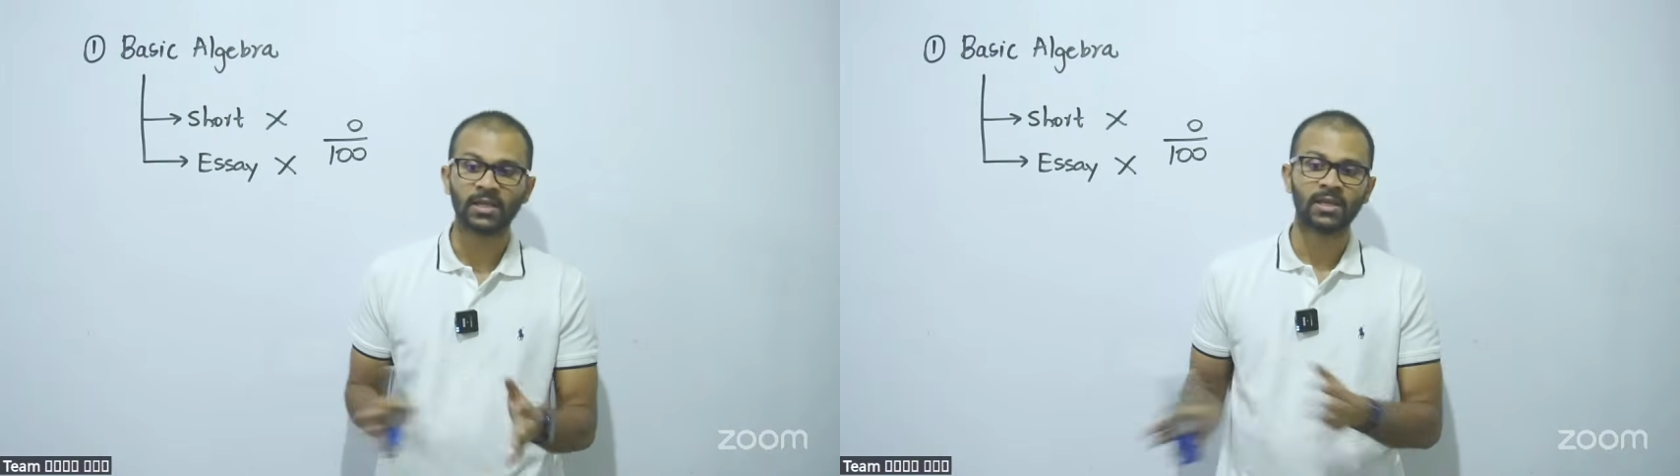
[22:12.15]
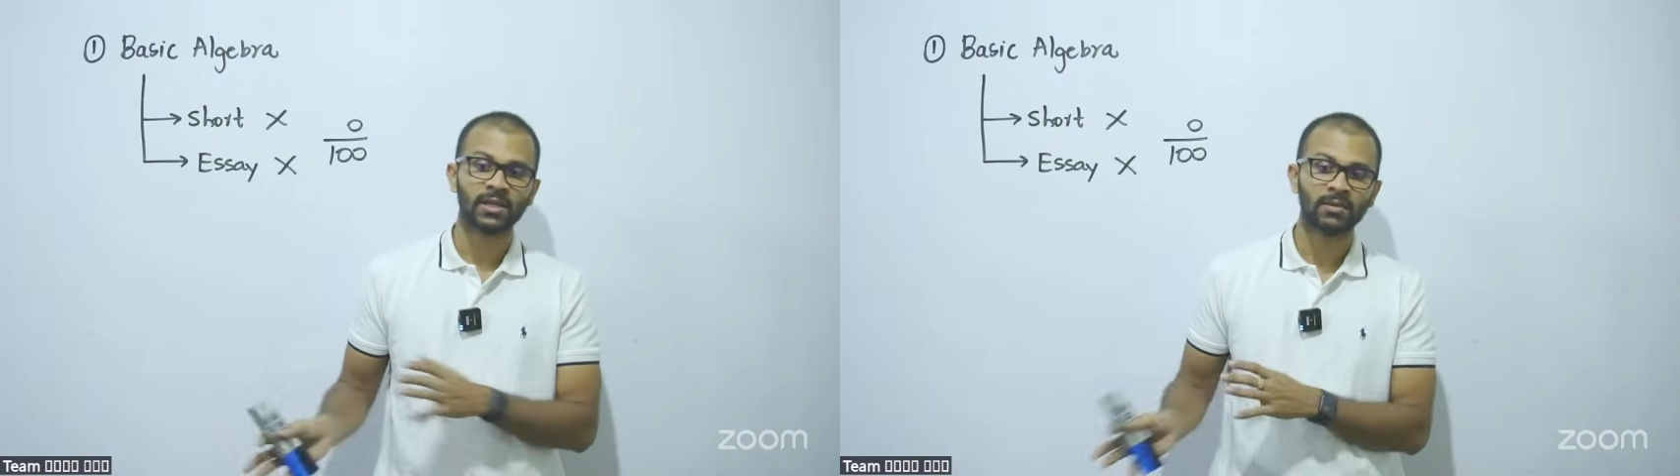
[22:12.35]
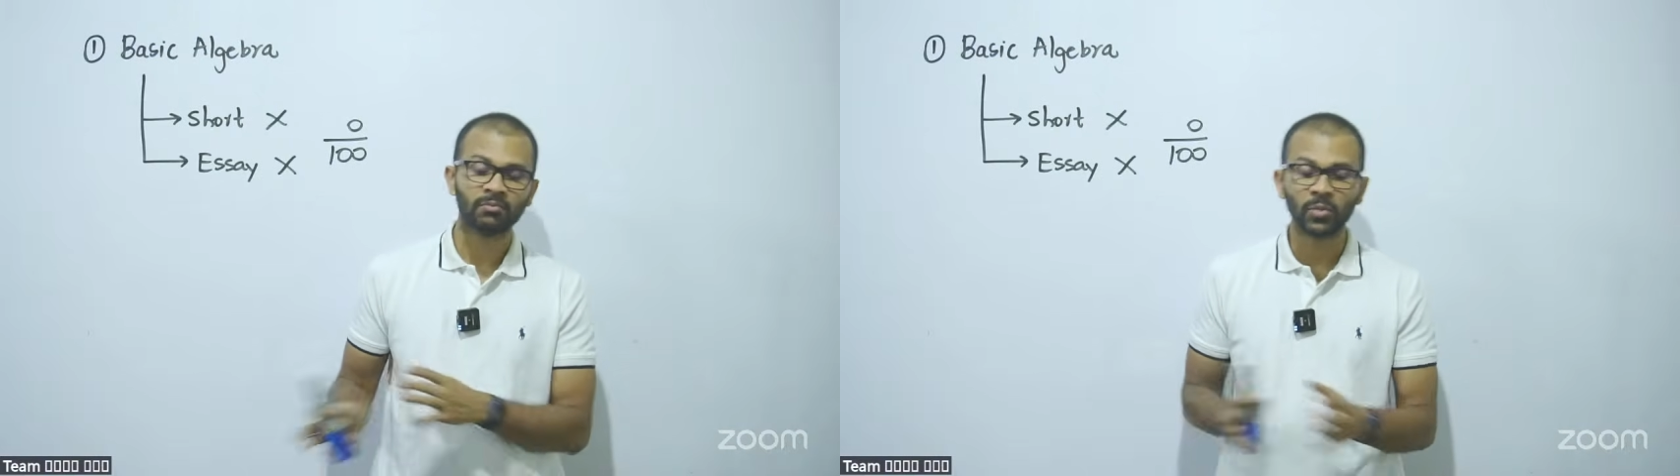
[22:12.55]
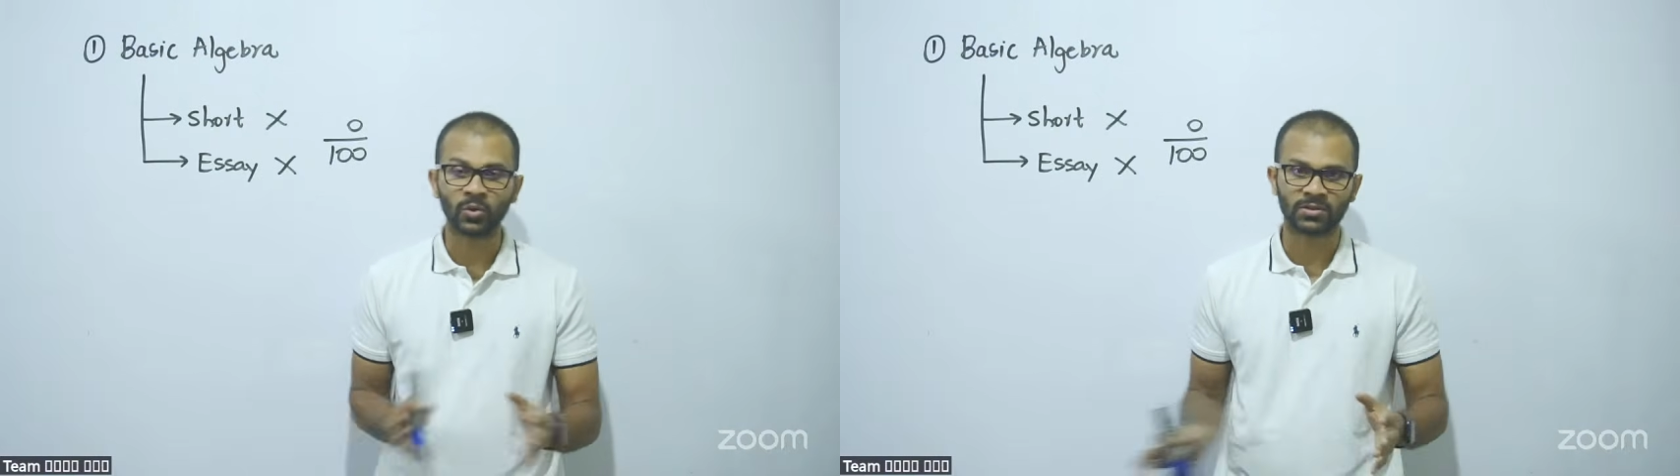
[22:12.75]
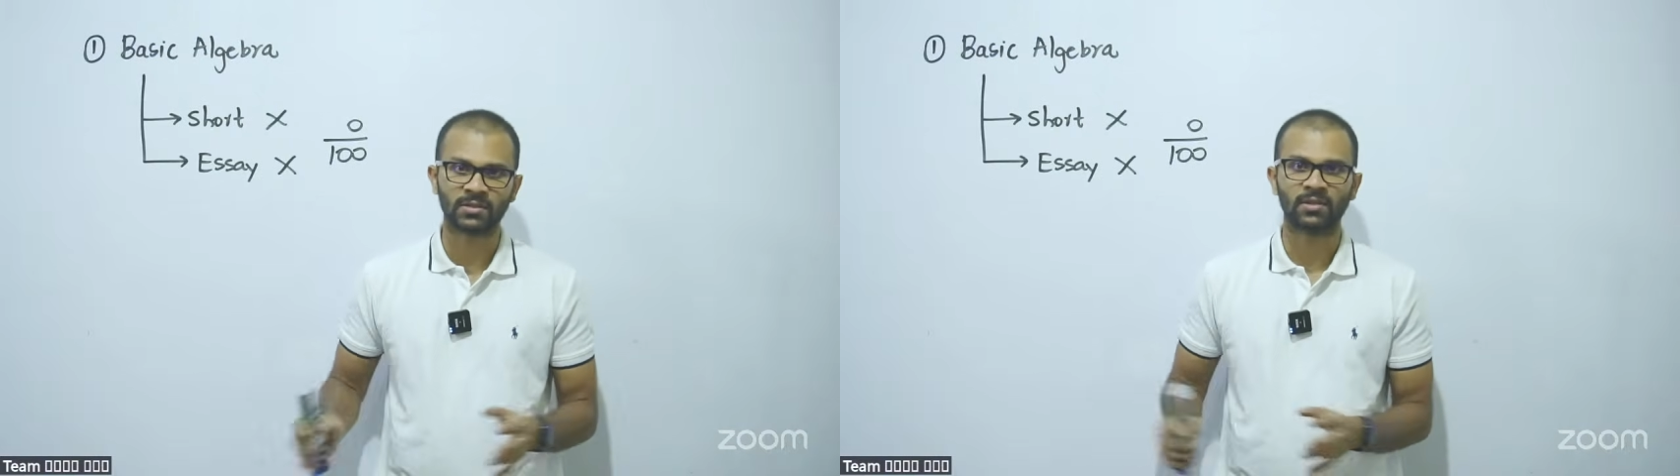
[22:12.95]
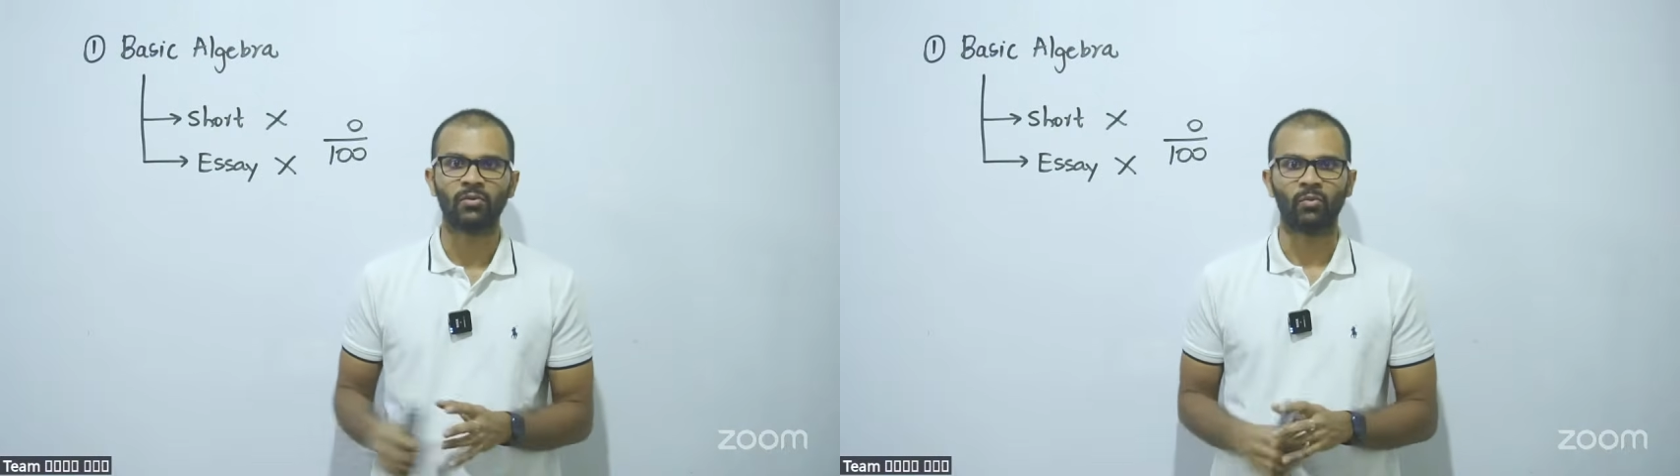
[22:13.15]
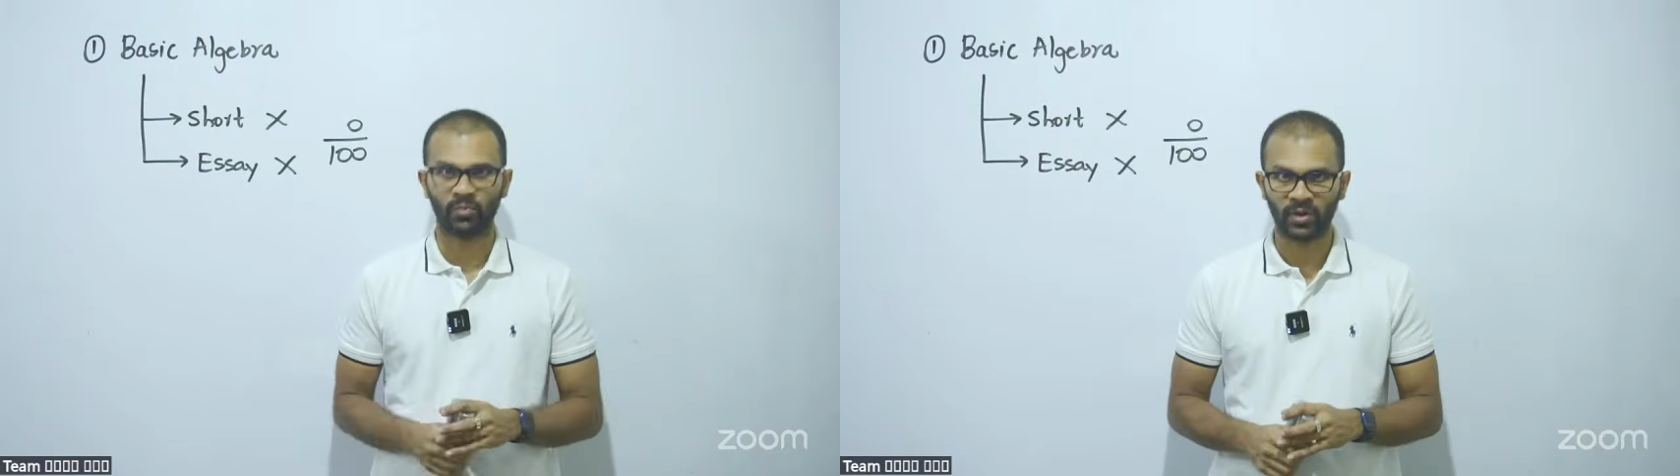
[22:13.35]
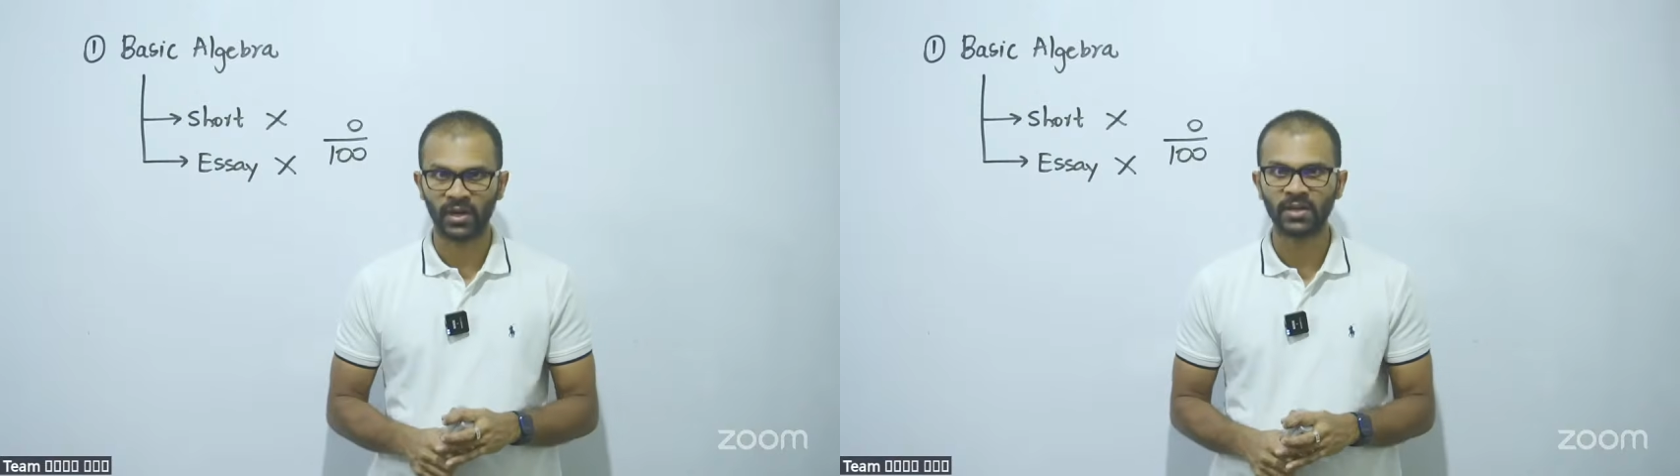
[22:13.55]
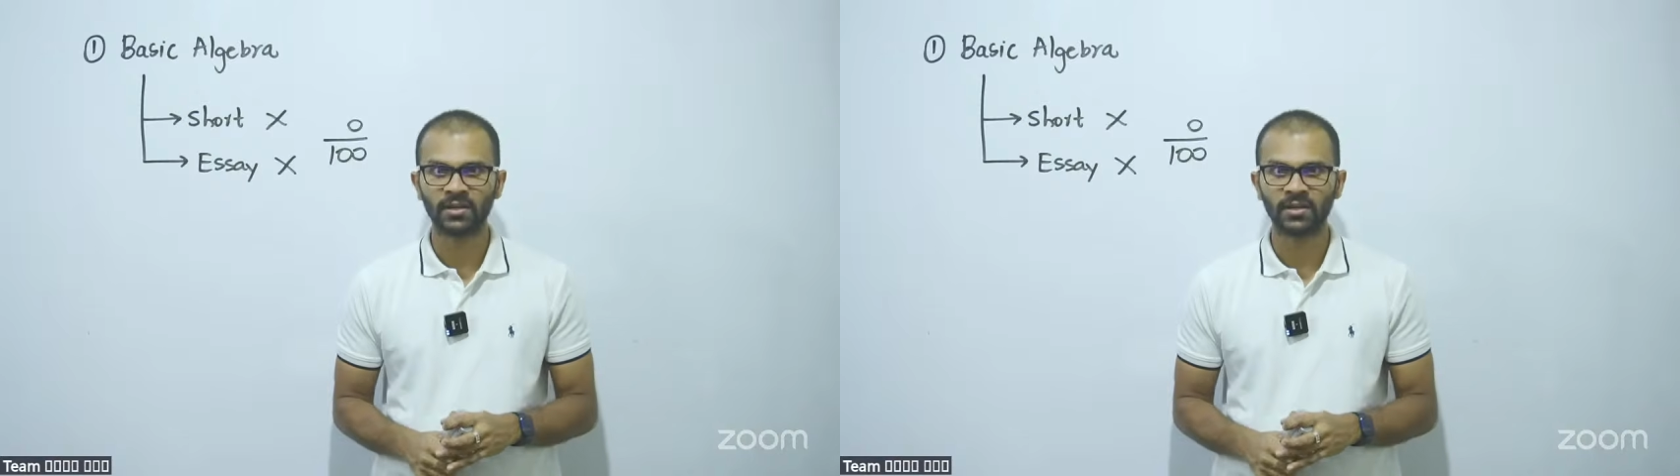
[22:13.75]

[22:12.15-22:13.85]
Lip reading: books, right?